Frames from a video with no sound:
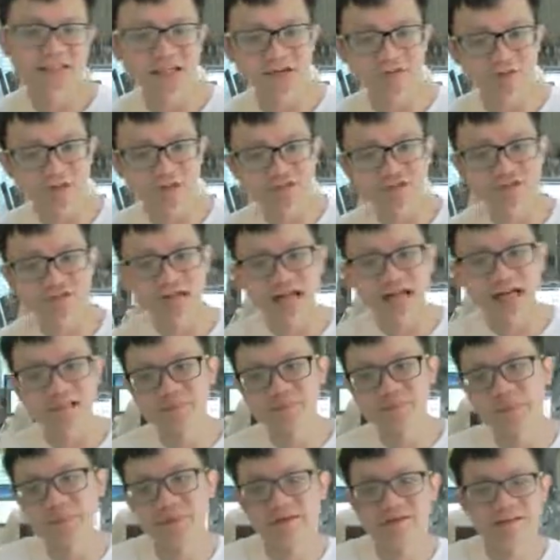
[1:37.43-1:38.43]
now one student
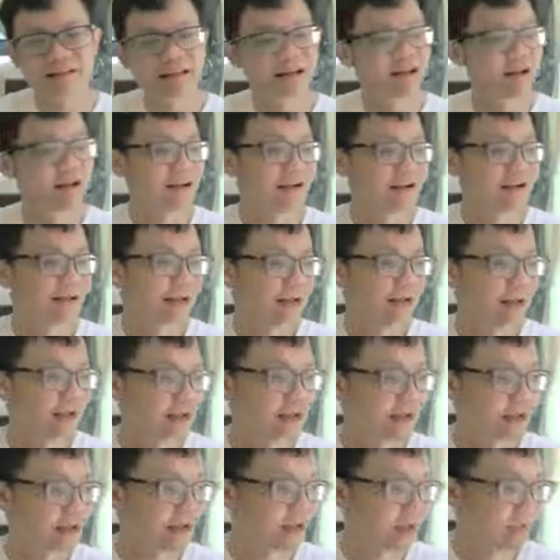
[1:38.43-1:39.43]
me about la, la,
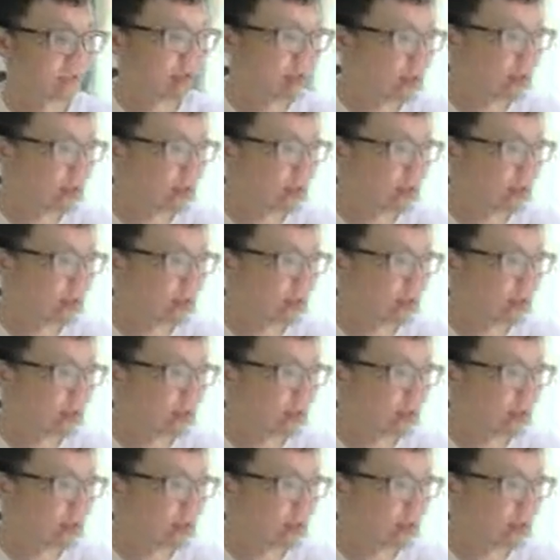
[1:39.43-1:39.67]
what